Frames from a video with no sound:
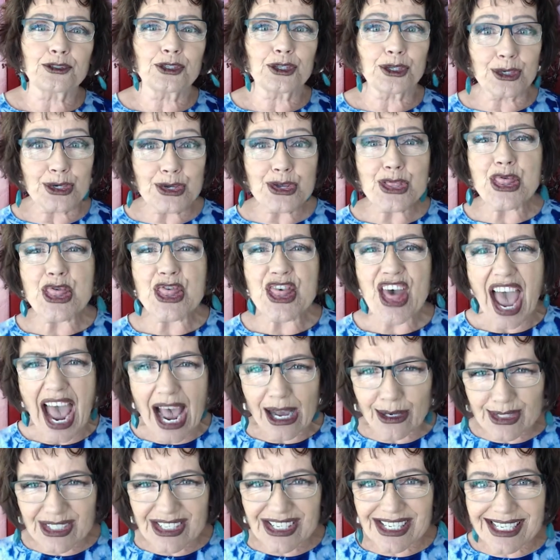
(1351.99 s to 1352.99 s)

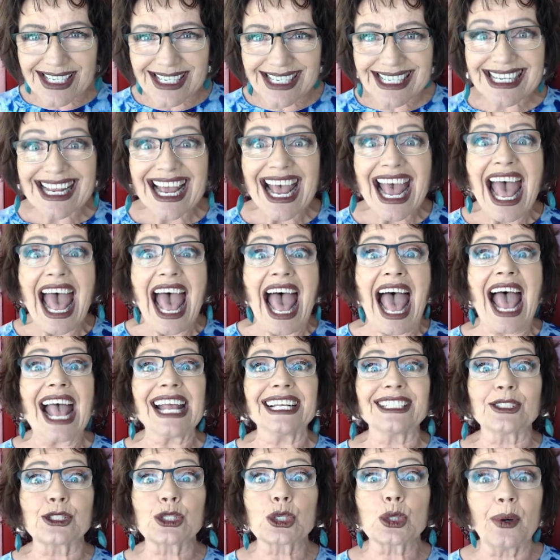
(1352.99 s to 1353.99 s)

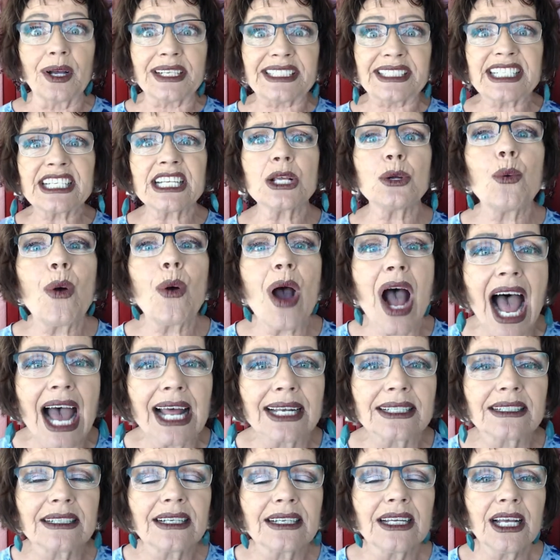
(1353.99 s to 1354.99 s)

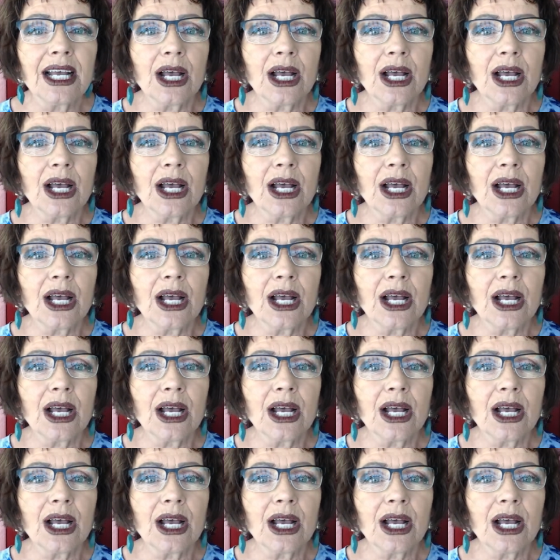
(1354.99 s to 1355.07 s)
2021,